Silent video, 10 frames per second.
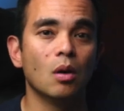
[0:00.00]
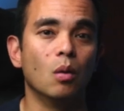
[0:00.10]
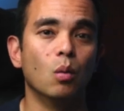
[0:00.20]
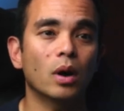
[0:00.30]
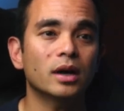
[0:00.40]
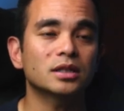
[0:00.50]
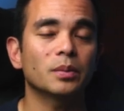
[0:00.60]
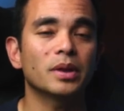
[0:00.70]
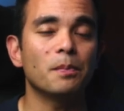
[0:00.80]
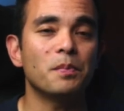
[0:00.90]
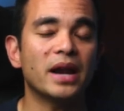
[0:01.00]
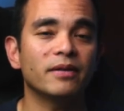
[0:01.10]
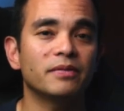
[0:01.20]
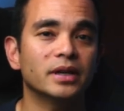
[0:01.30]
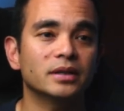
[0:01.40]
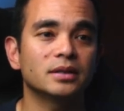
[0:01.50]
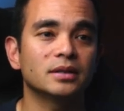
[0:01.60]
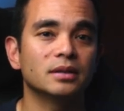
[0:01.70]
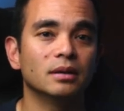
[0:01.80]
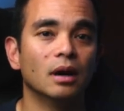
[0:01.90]
Mm-hmm. What are some of the
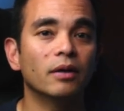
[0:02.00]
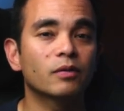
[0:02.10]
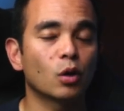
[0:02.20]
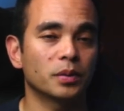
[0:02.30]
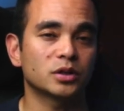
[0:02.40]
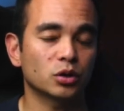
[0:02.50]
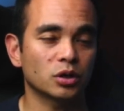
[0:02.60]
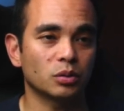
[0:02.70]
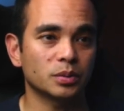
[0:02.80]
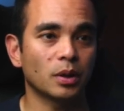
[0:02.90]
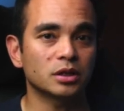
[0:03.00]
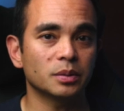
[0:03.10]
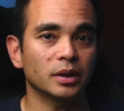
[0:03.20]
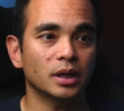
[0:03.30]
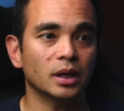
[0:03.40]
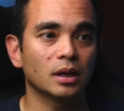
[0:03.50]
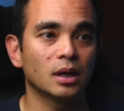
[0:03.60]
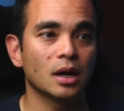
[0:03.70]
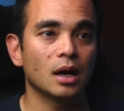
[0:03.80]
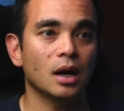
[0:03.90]
benefits of corporate social responsibility,